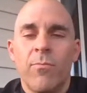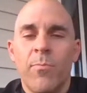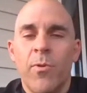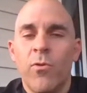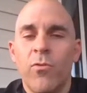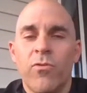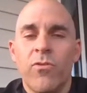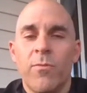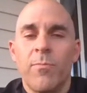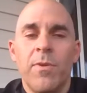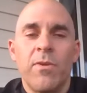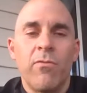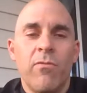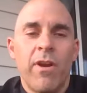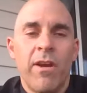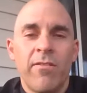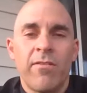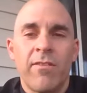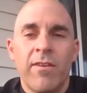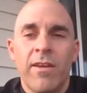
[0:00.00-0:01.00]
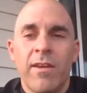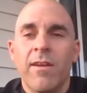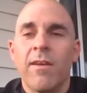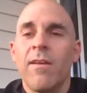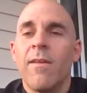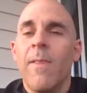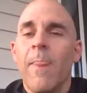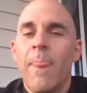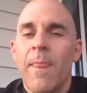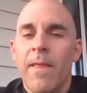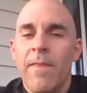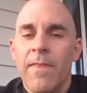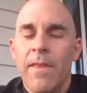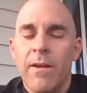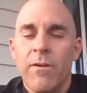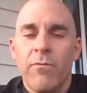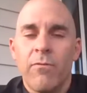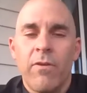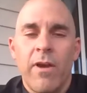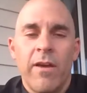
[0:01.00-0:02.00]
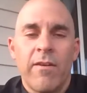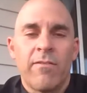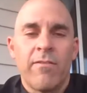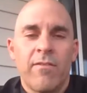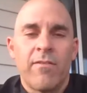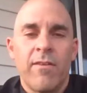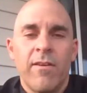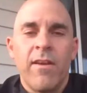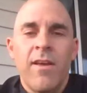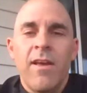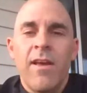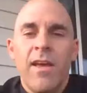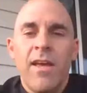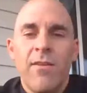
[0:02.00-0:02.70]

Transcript: supposed to be resting, then rest.